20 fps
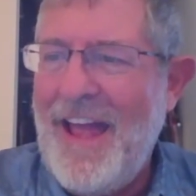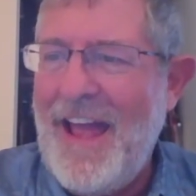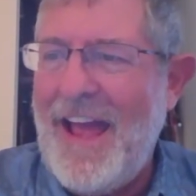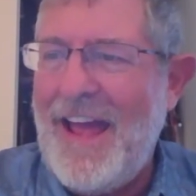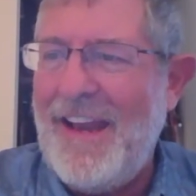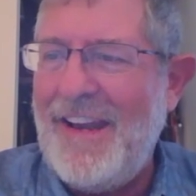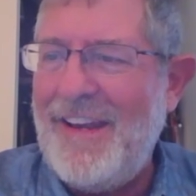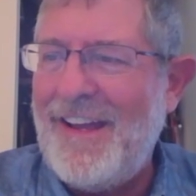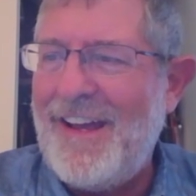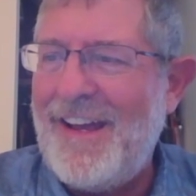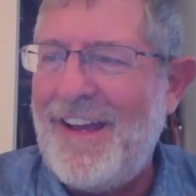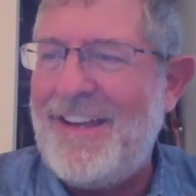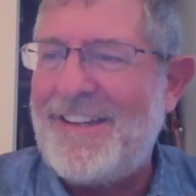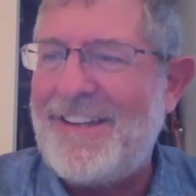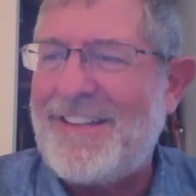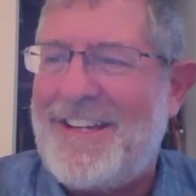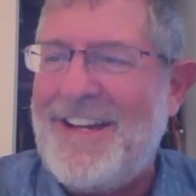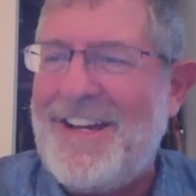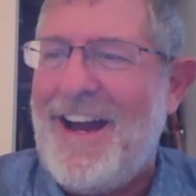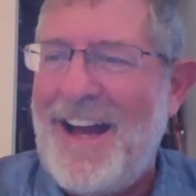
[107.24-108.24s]
And
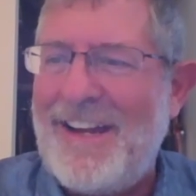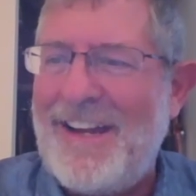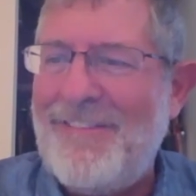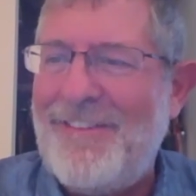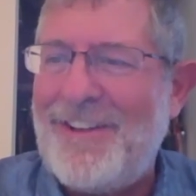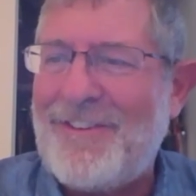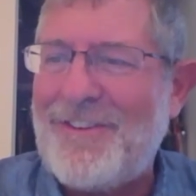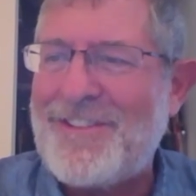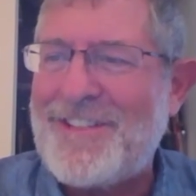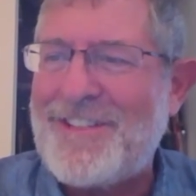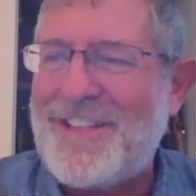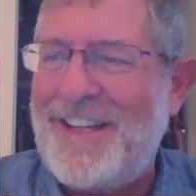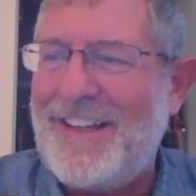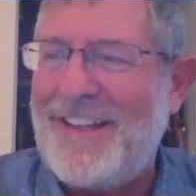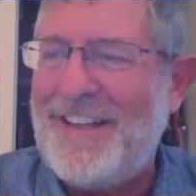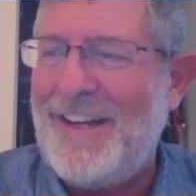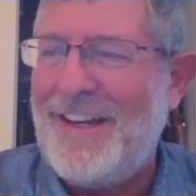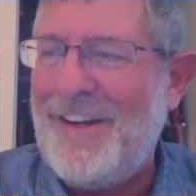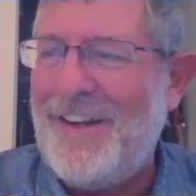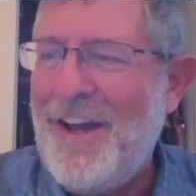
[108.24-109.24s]
it's kind of
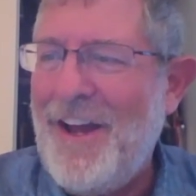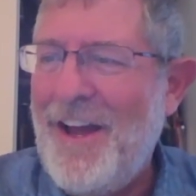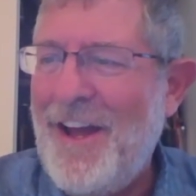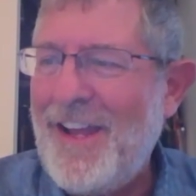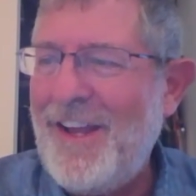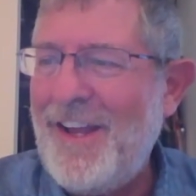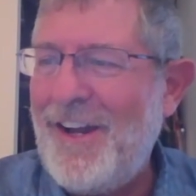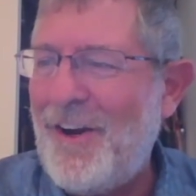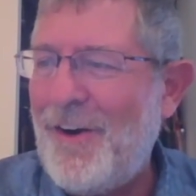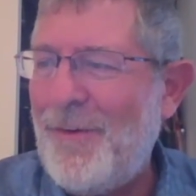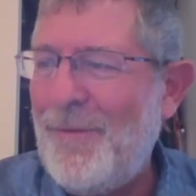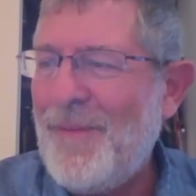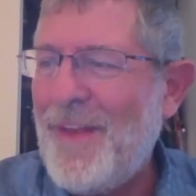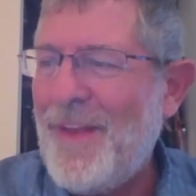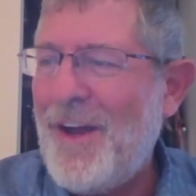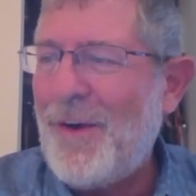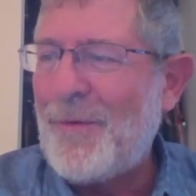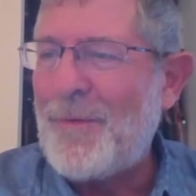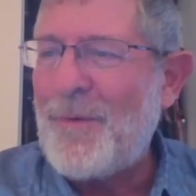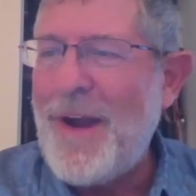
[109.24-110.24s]
interesting that, you know,
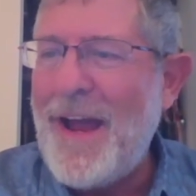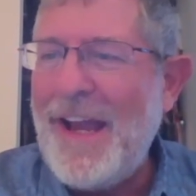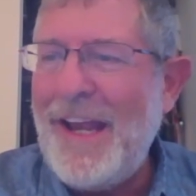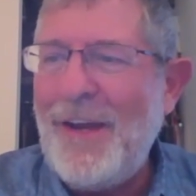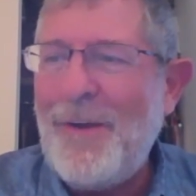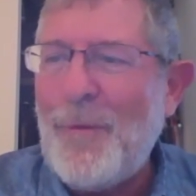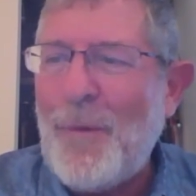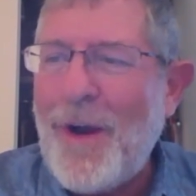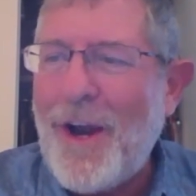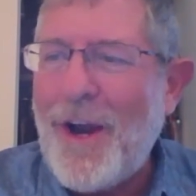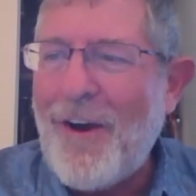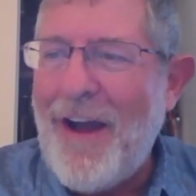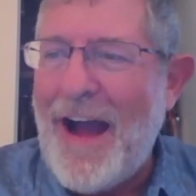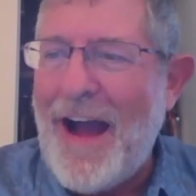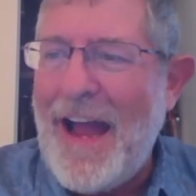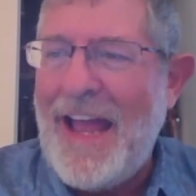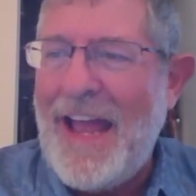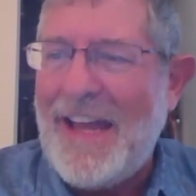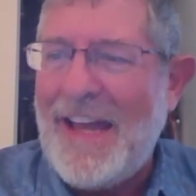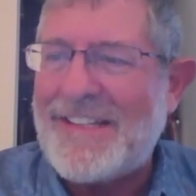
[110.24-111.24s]
right where
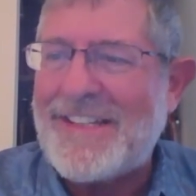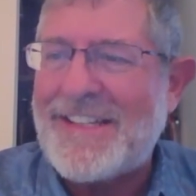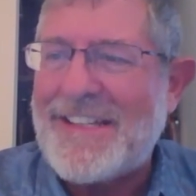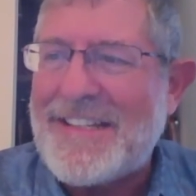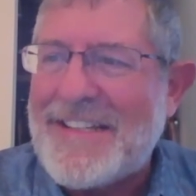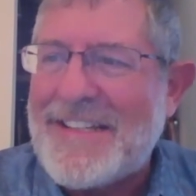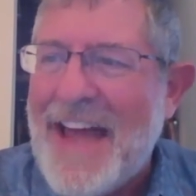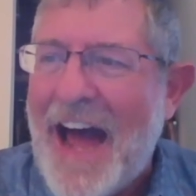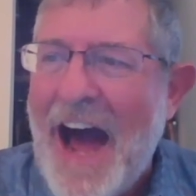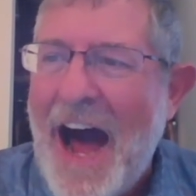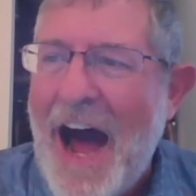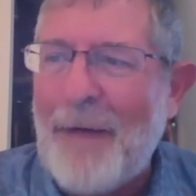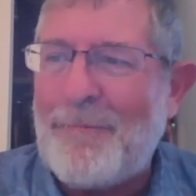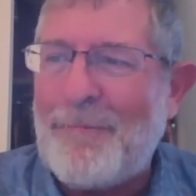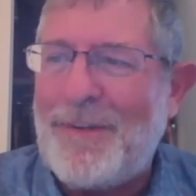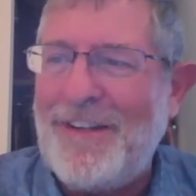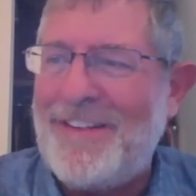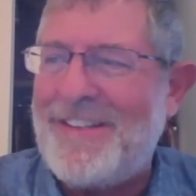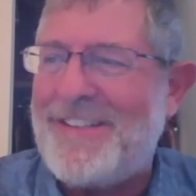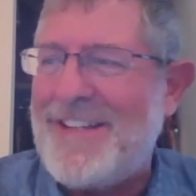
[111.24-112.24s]
I had
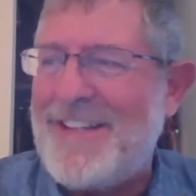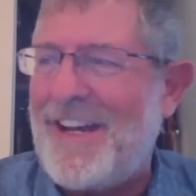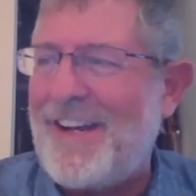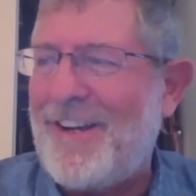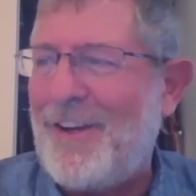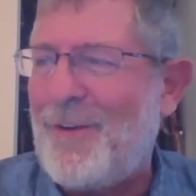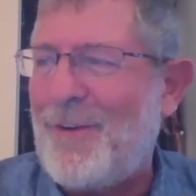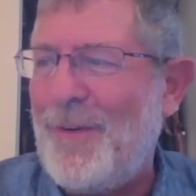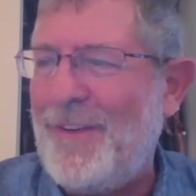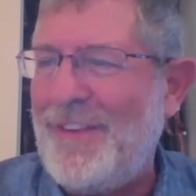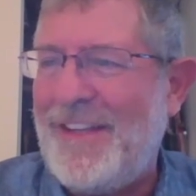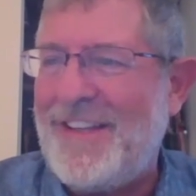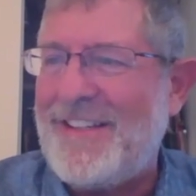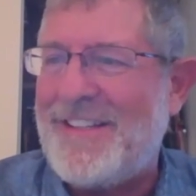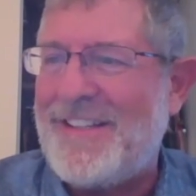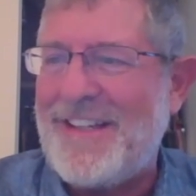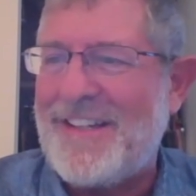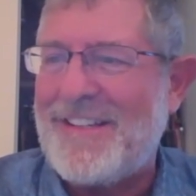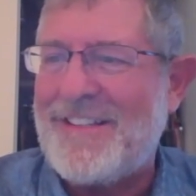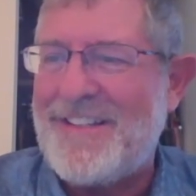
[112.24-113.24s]
stopped in 2
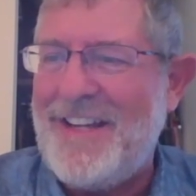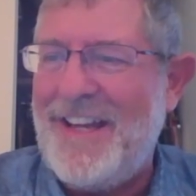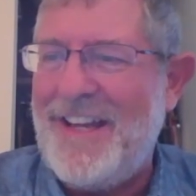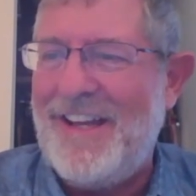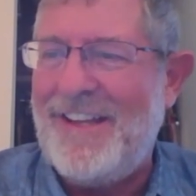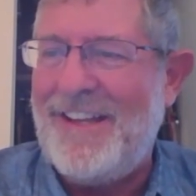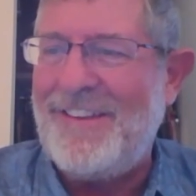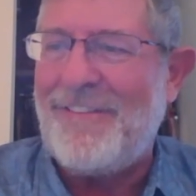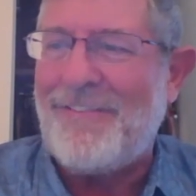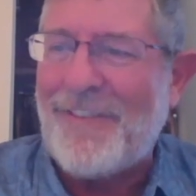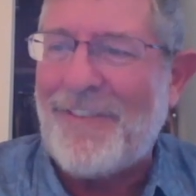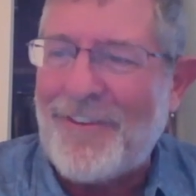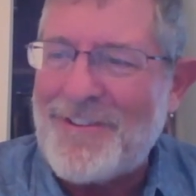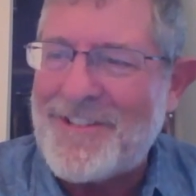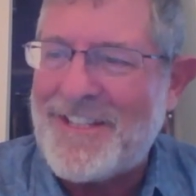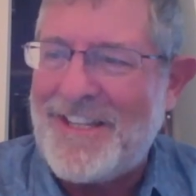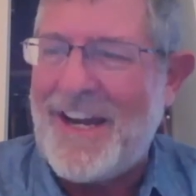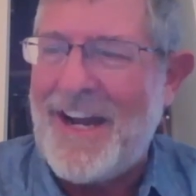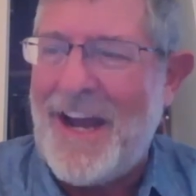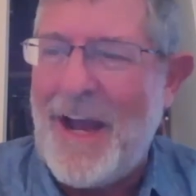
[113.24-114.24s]
Corinthians 6:10, the
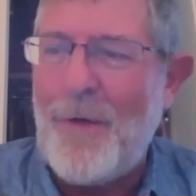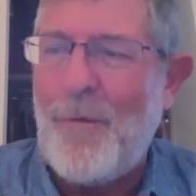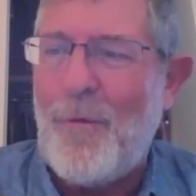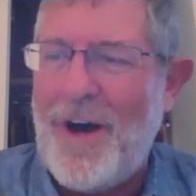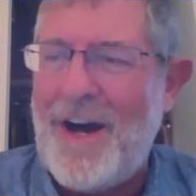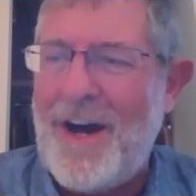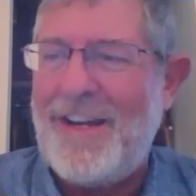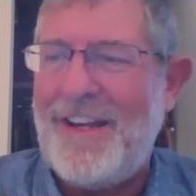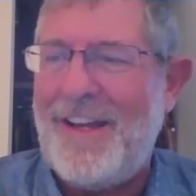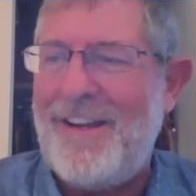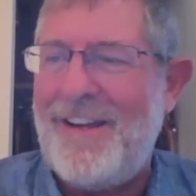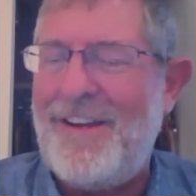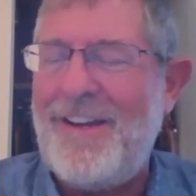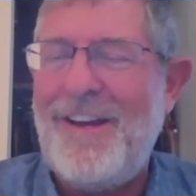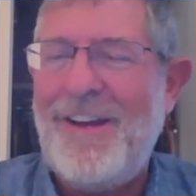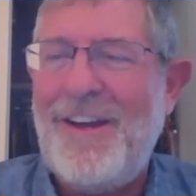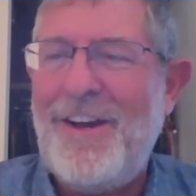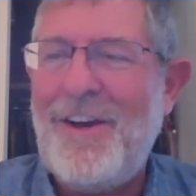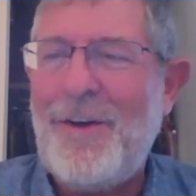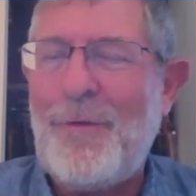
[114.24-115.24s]
verse that I
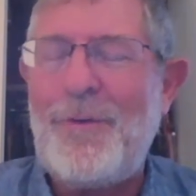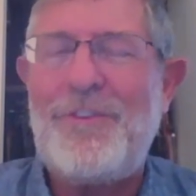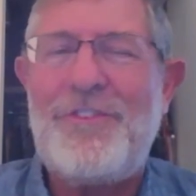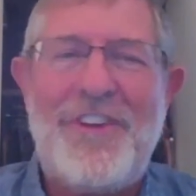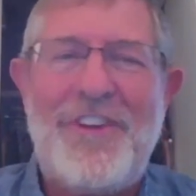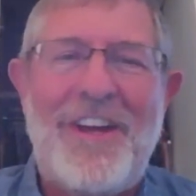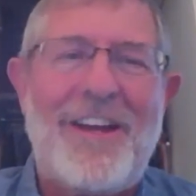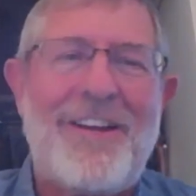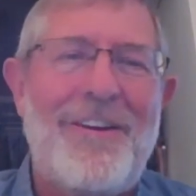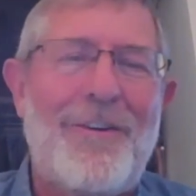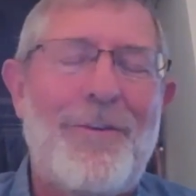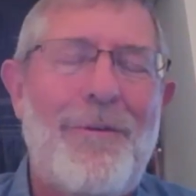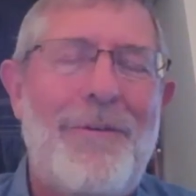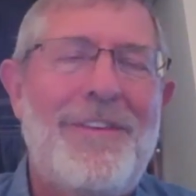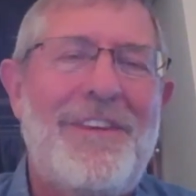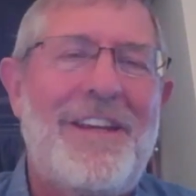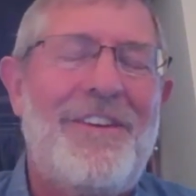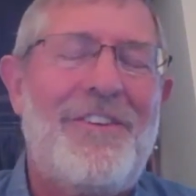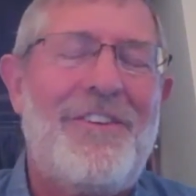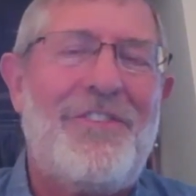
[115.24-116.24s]
wanted was 2
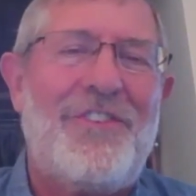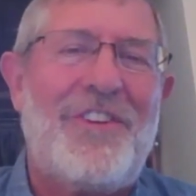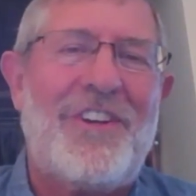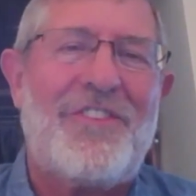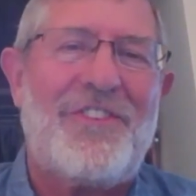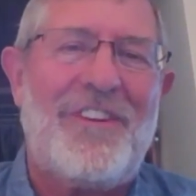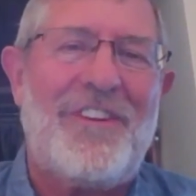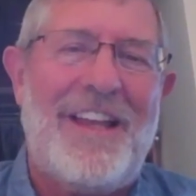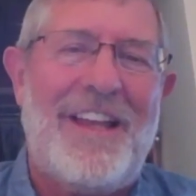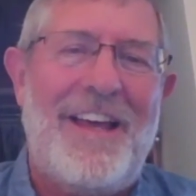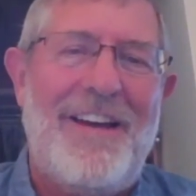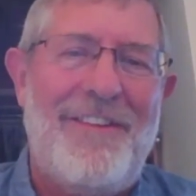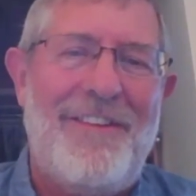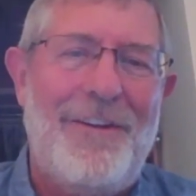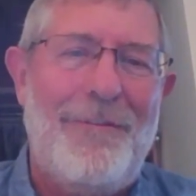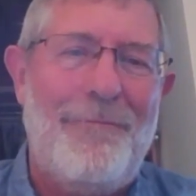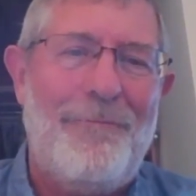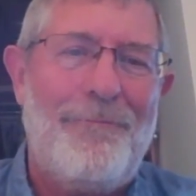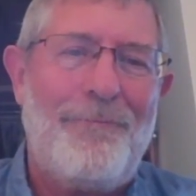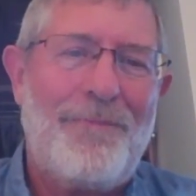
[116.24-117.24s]
Corinthians
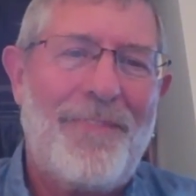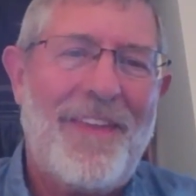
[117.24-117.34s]
6:11.